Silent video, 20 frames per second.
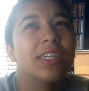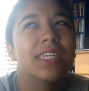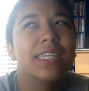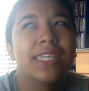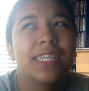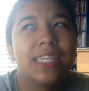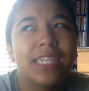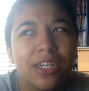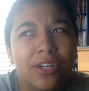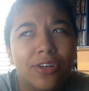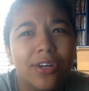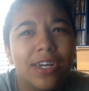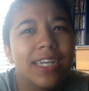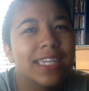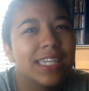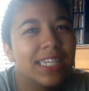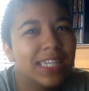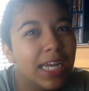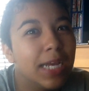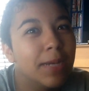
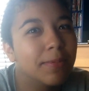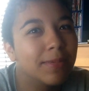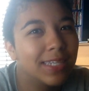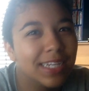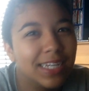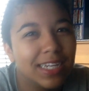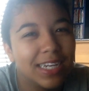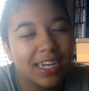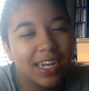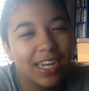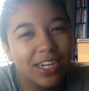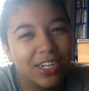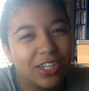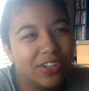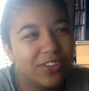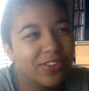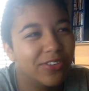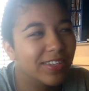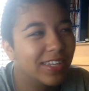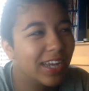serious deep-seated
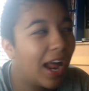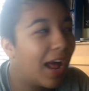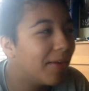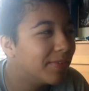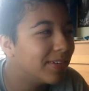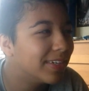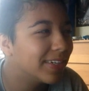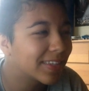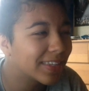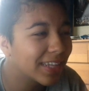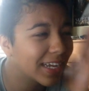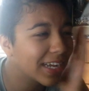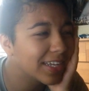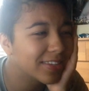issues, and I'm just like,